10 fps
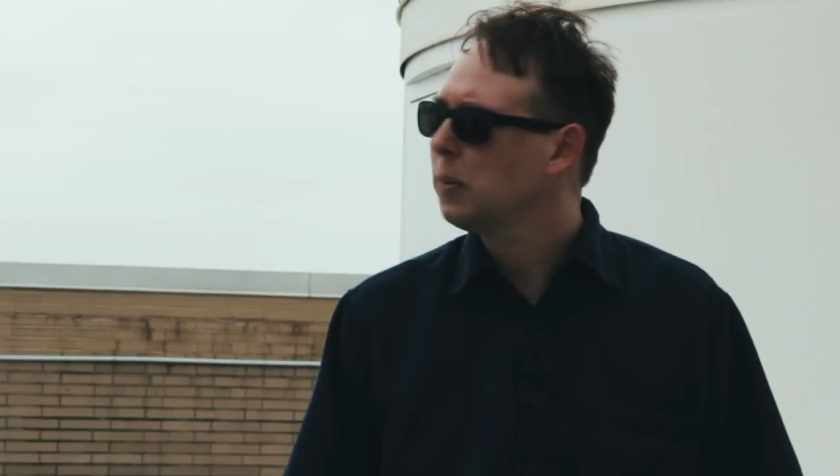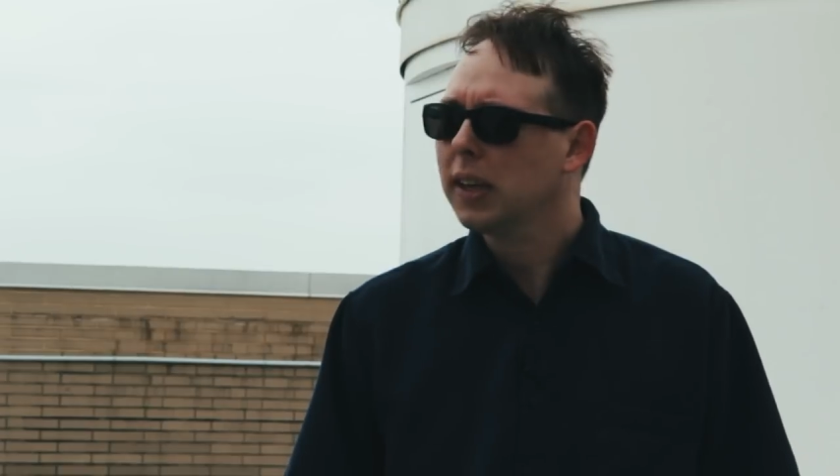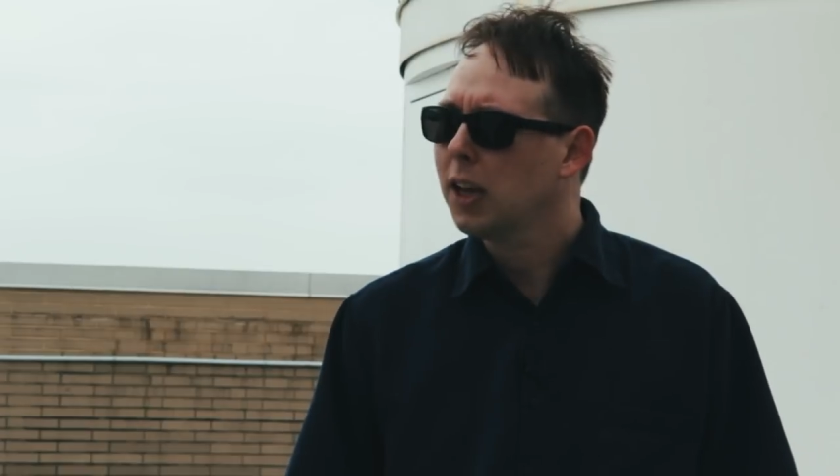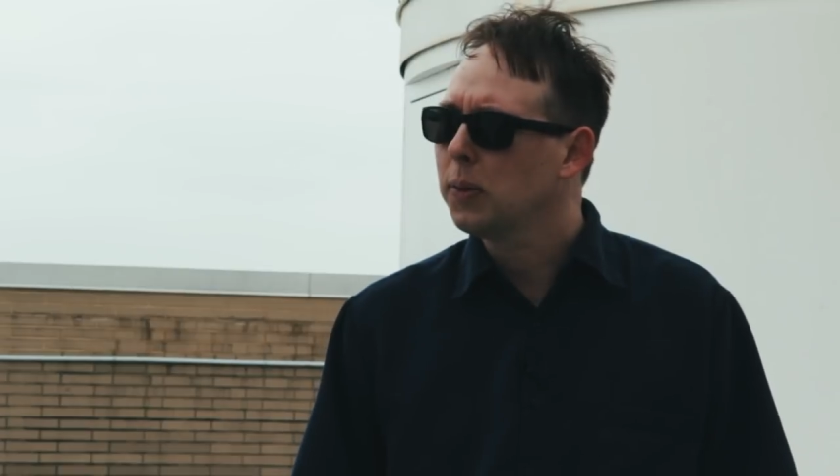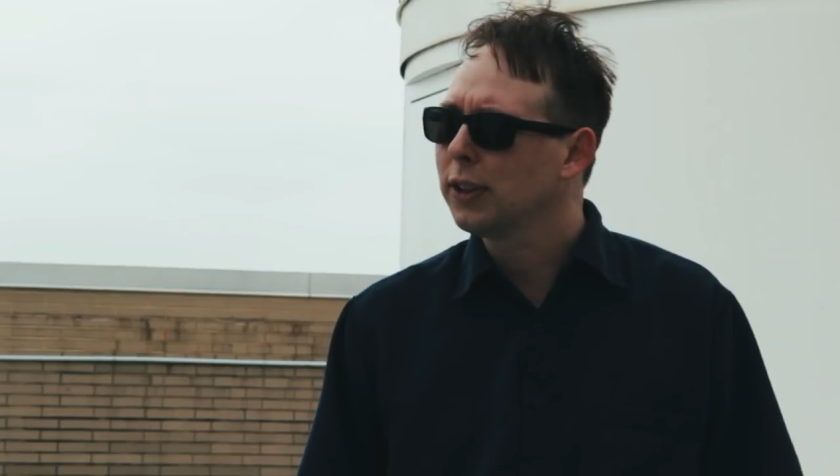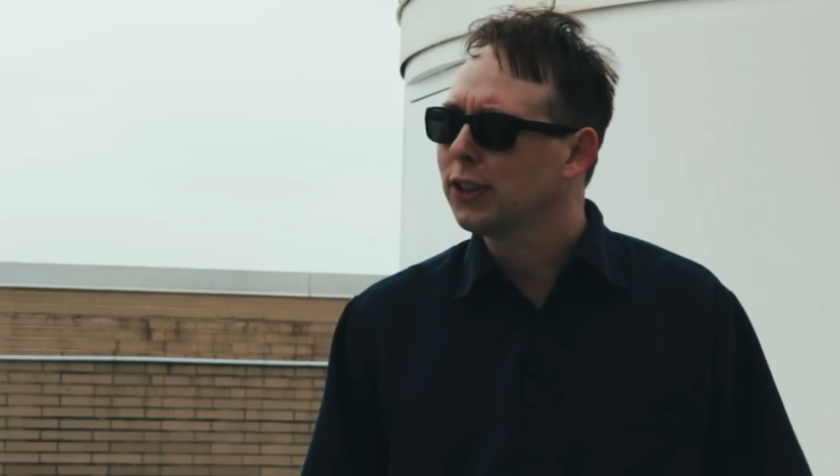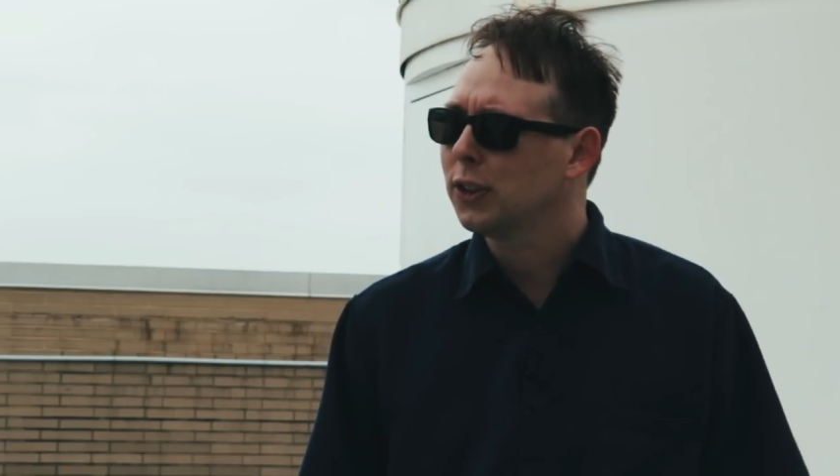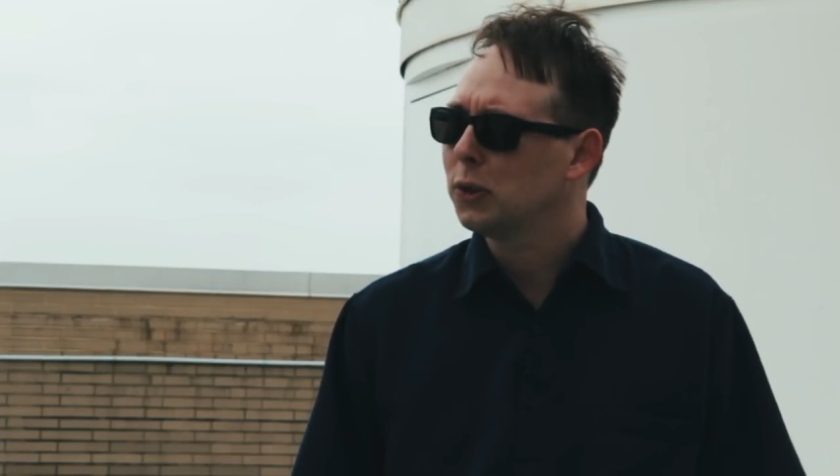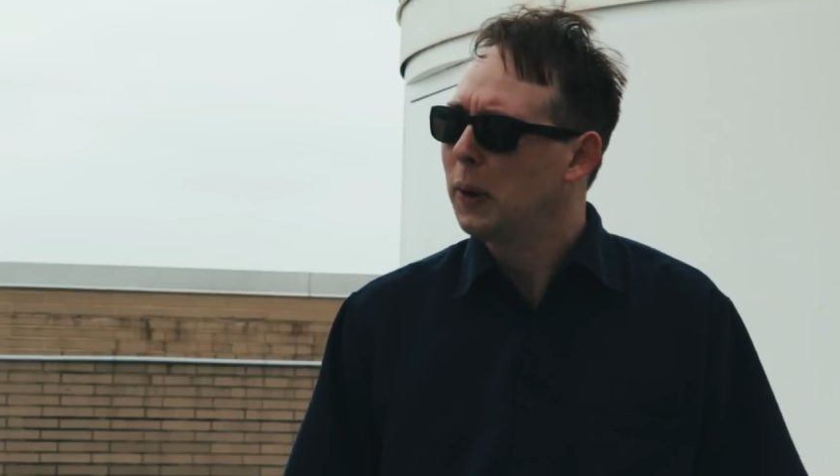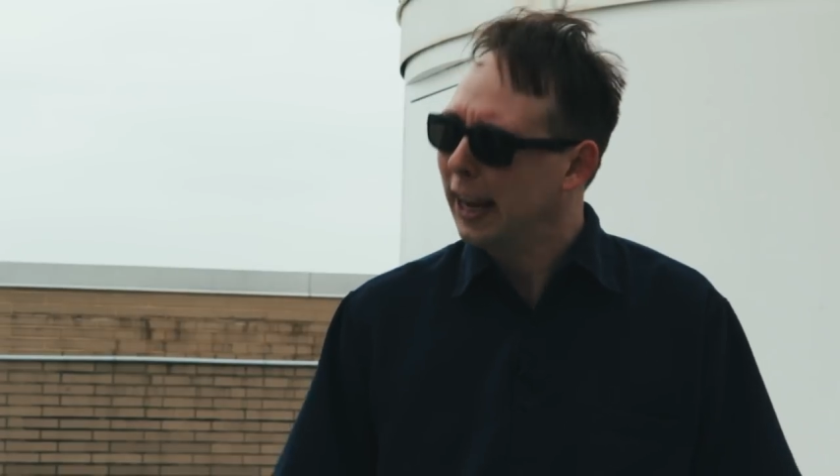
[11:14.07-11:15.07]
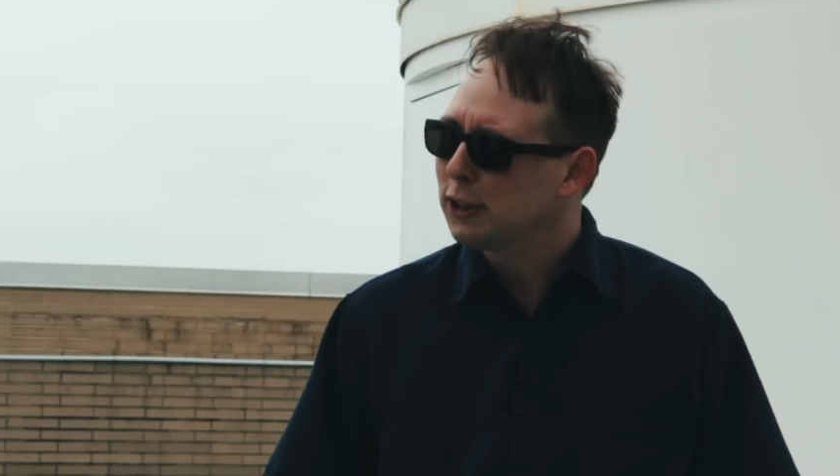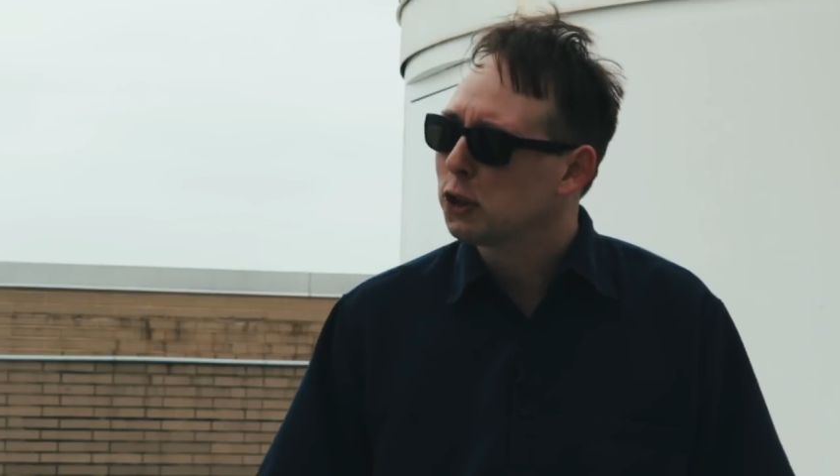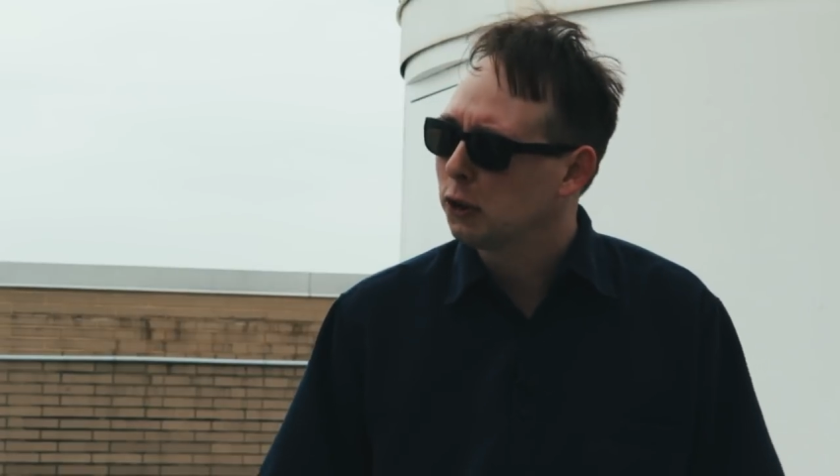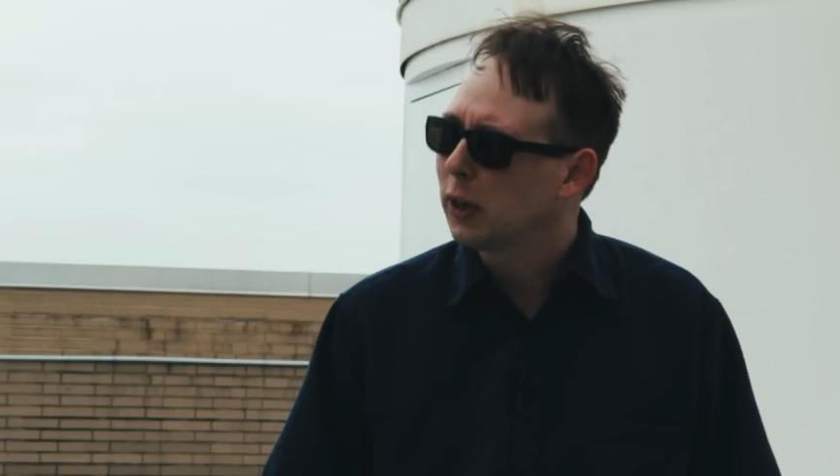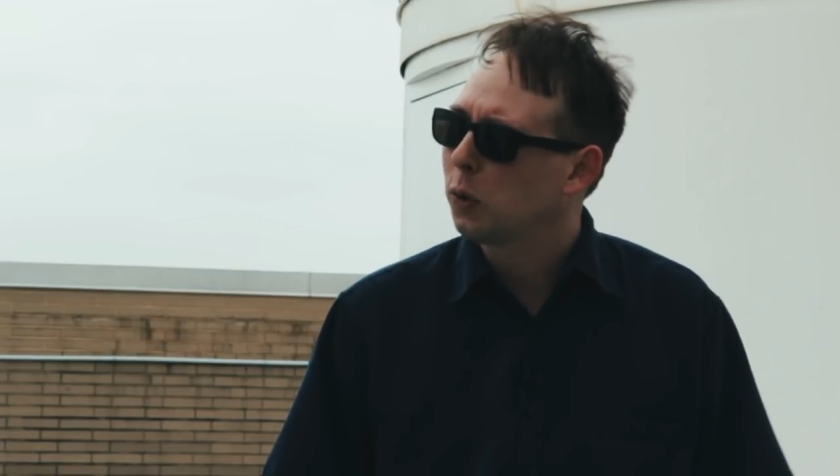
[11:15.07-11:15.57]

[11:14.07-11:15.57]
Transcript: be able to answer it.